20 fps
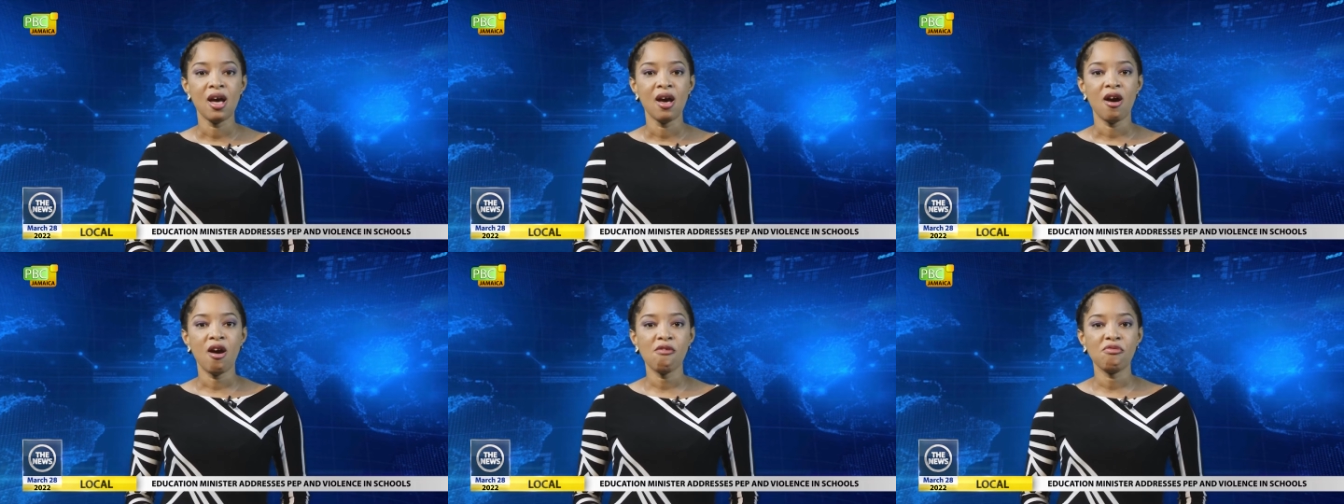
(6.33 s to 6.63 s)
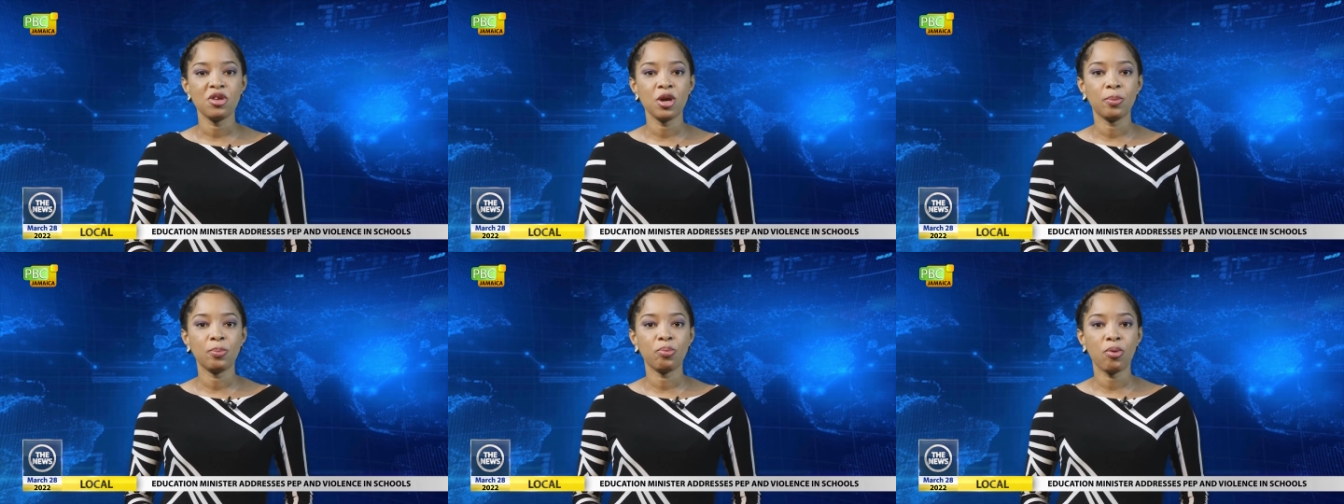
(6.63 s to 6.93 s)
of
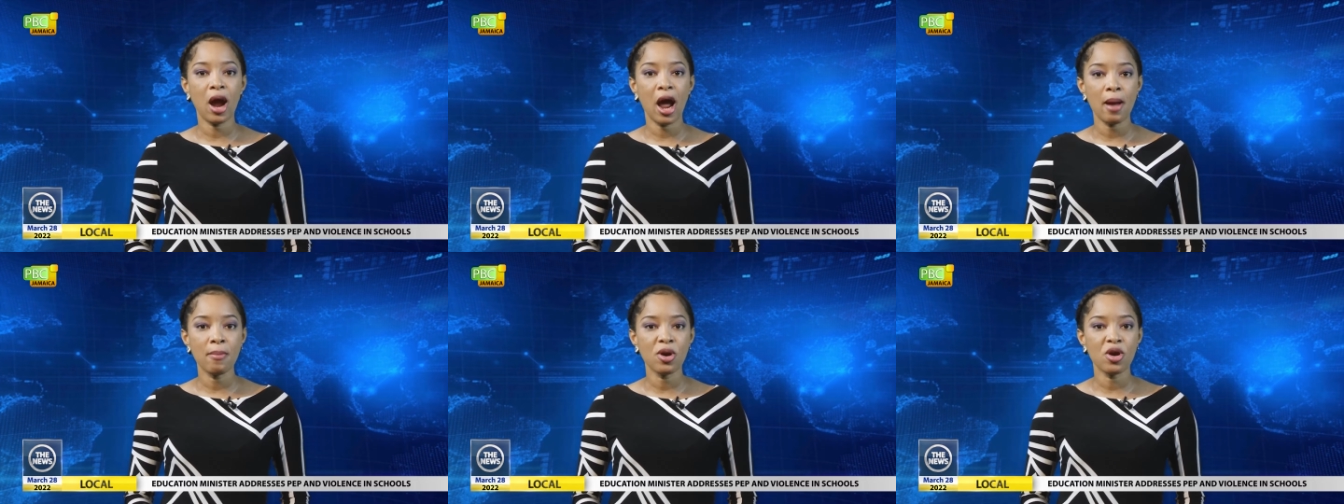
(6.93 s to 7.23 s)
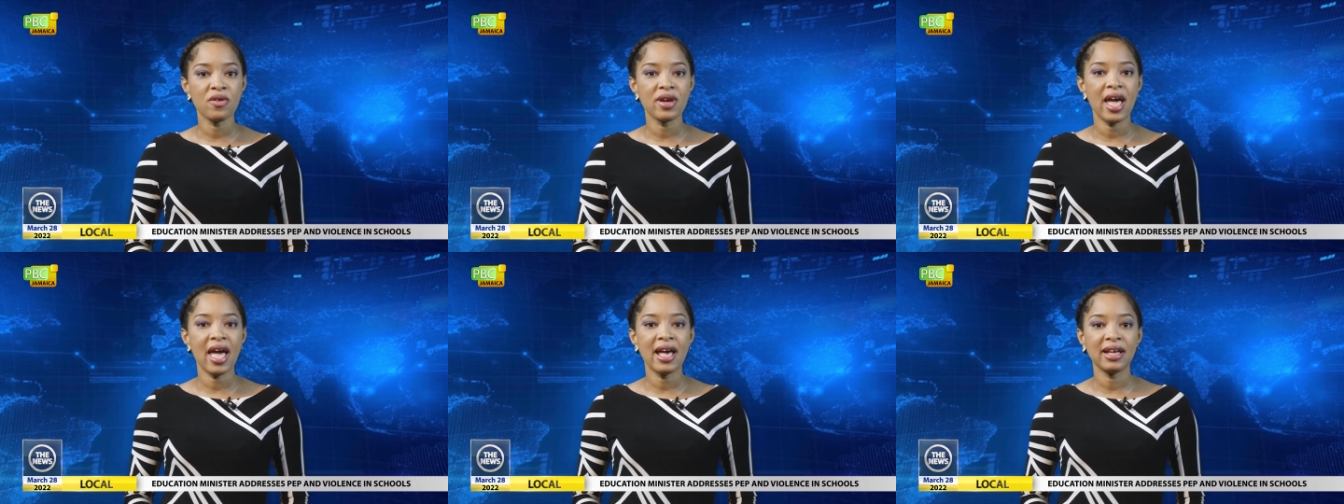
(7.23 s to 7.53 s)
their
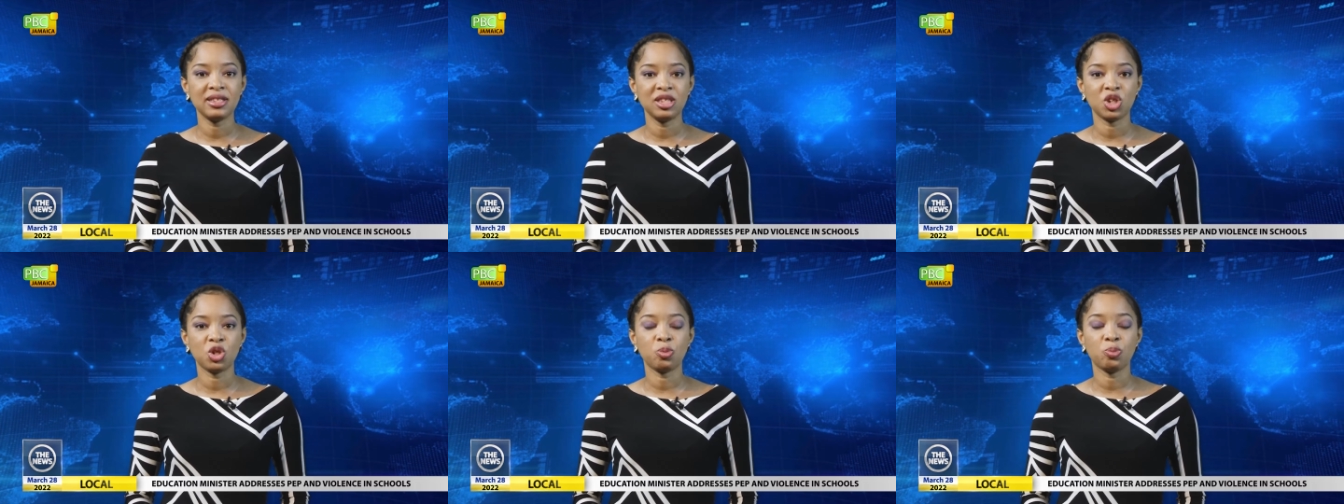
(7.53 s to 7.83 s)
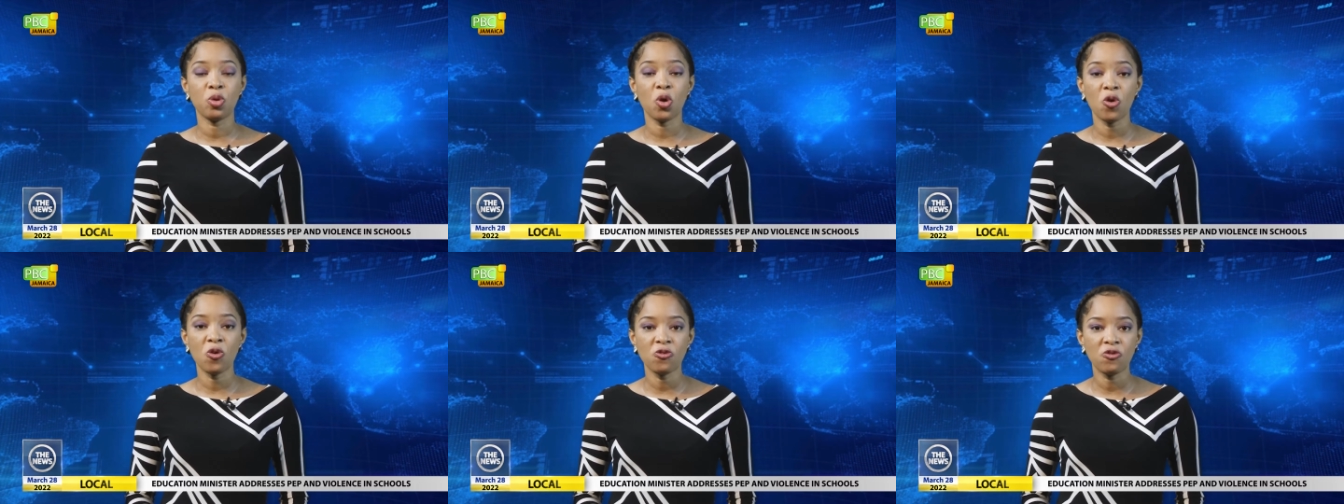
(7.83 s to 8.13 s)
primary exit
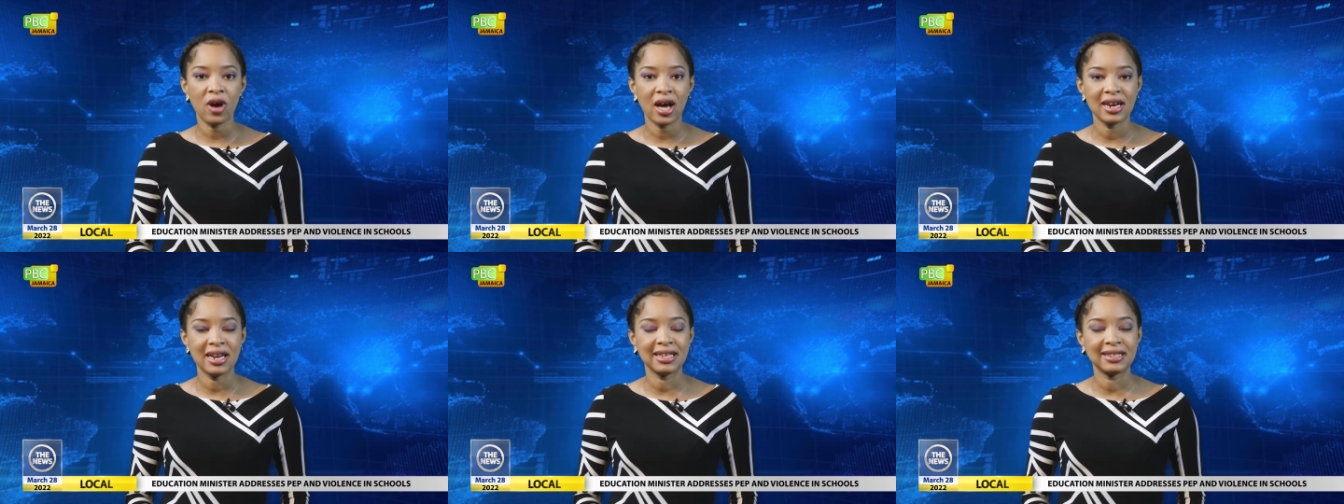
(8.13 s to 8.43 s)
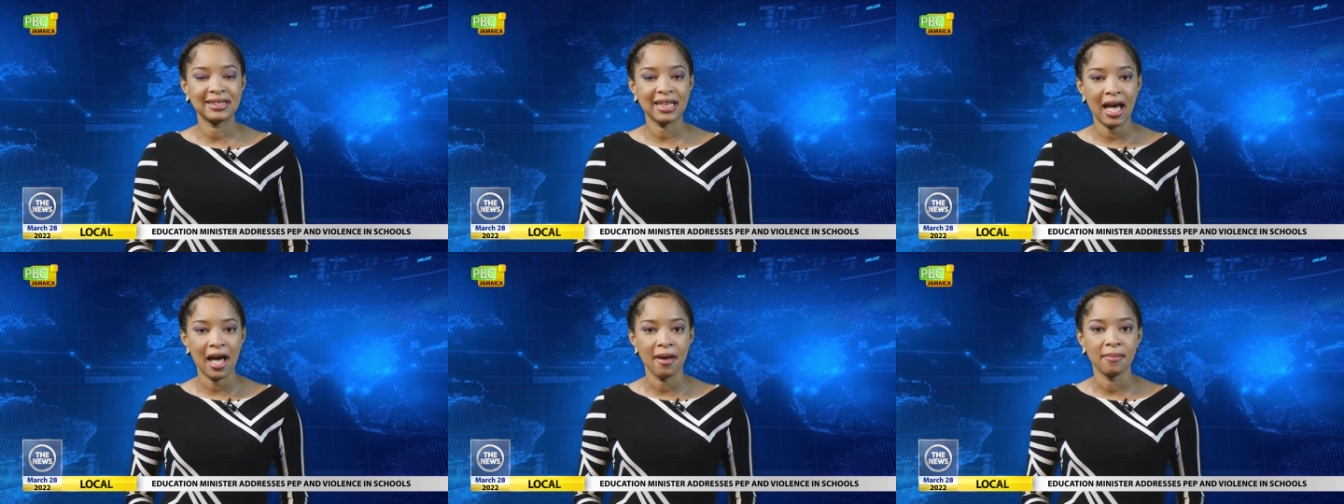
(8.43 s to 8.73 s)
profile
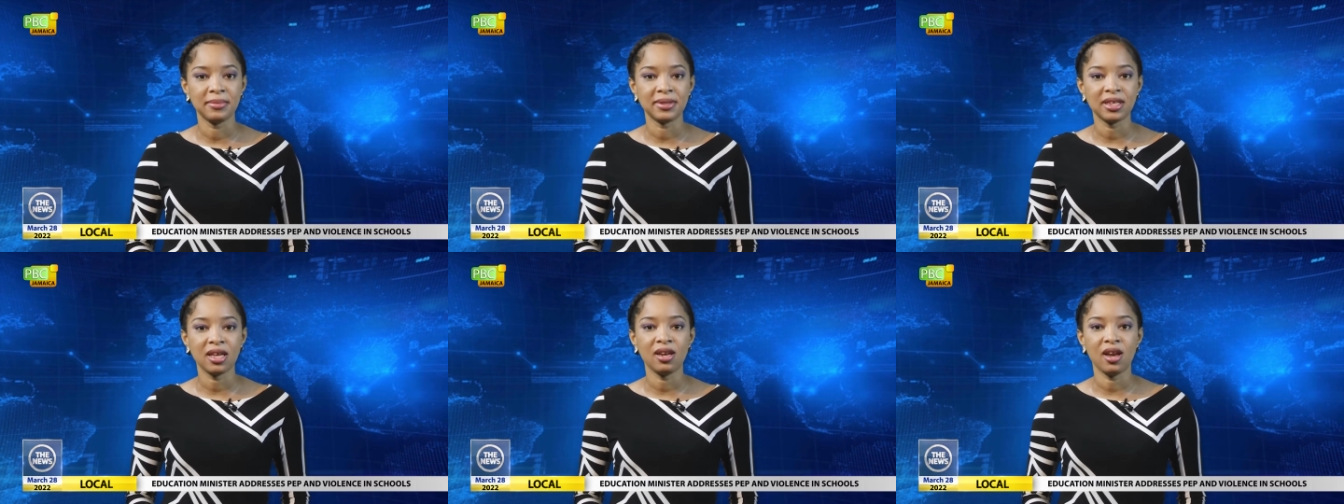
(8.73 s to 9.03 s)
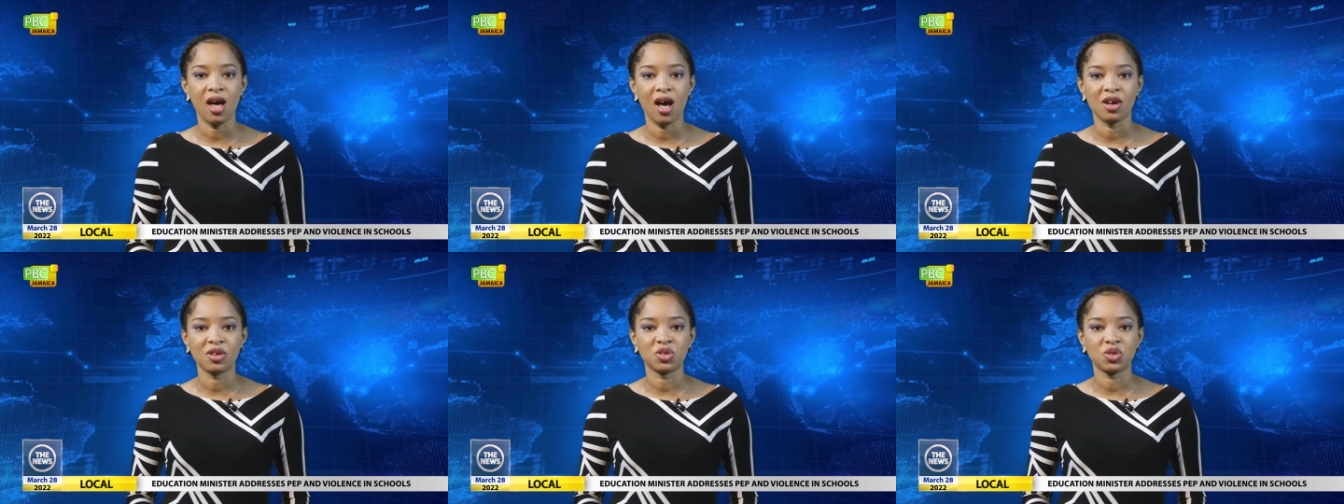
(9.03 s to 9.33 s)
exams
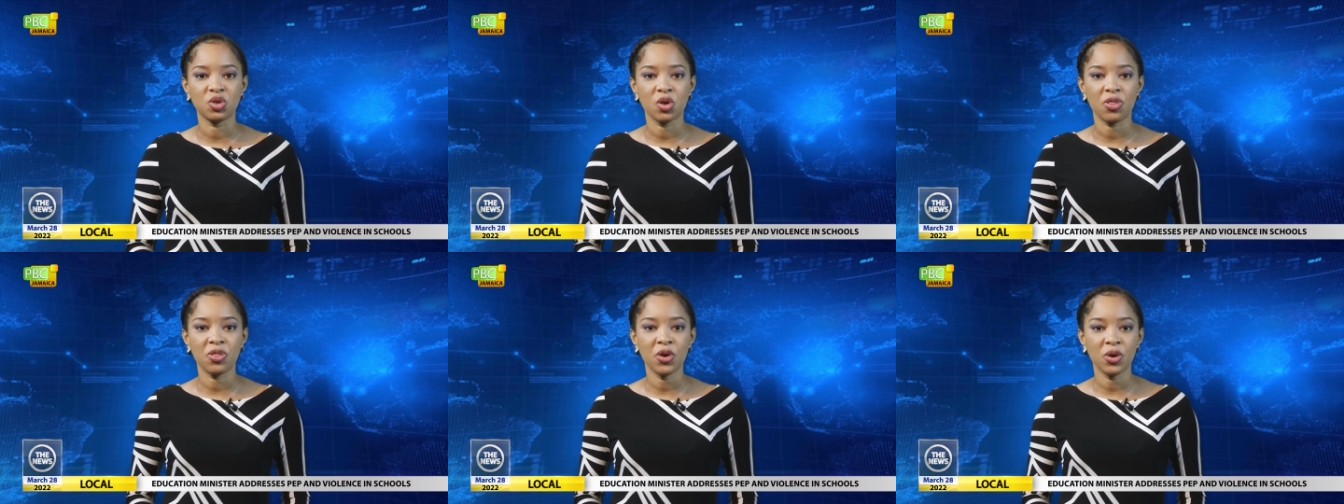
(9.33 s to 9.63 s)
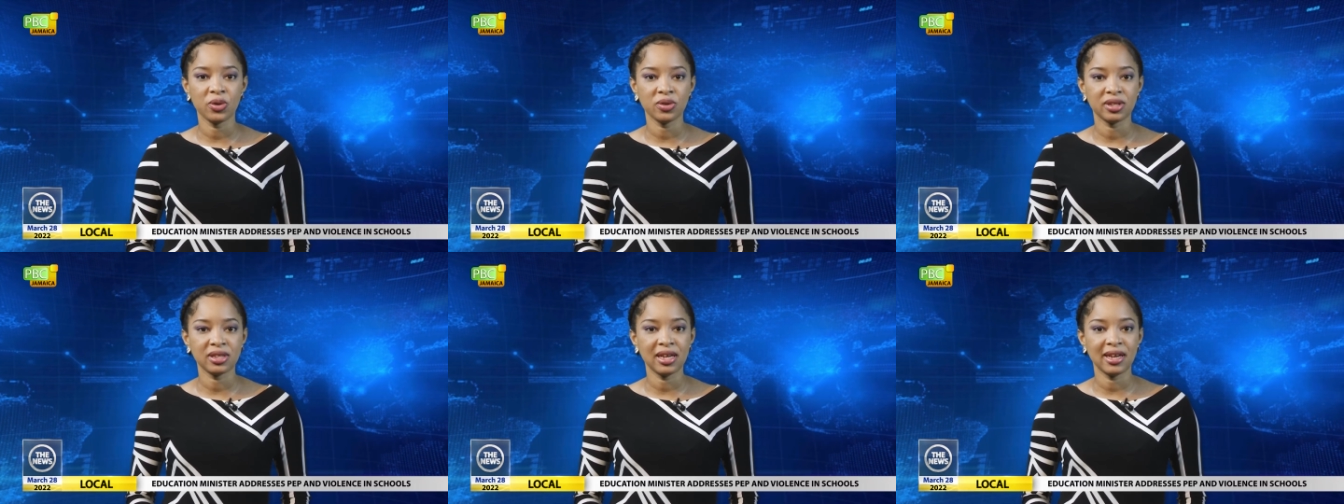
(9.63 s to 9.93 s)
last
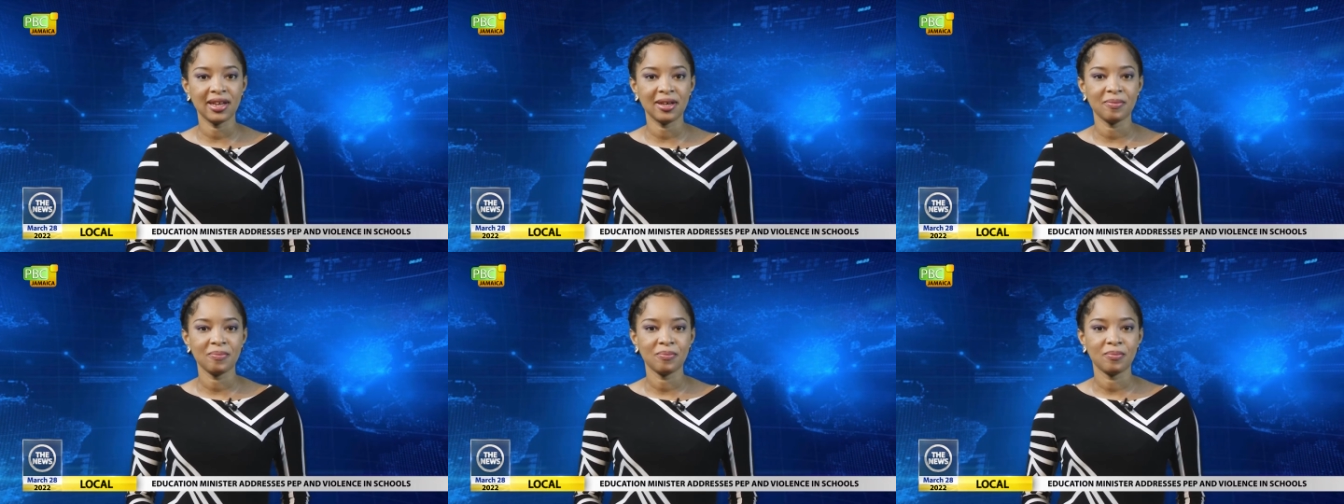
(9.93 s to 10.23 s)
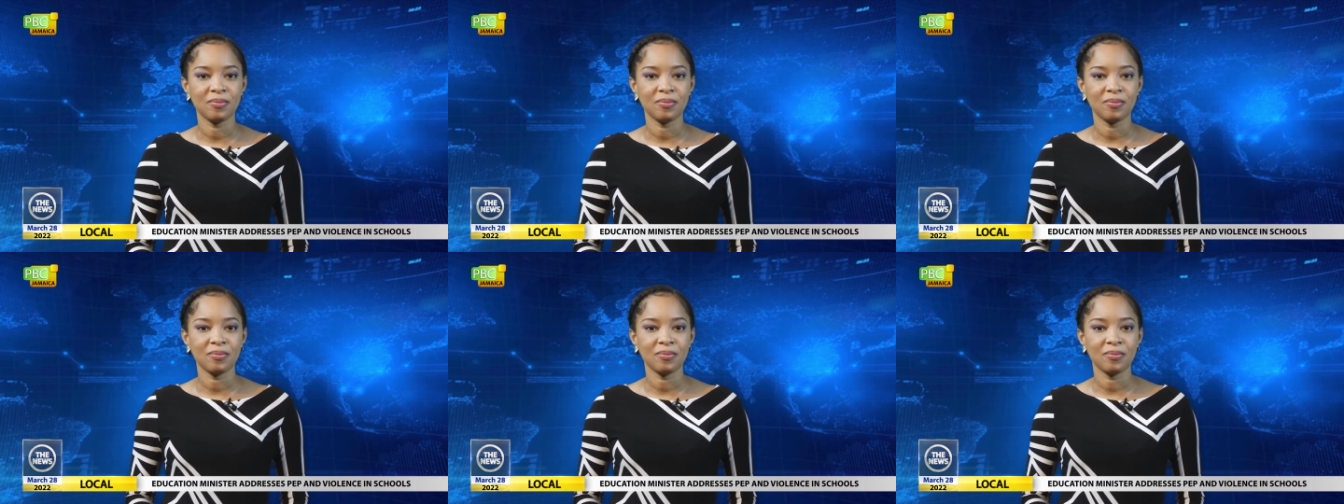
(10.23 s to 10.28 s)
Thursday.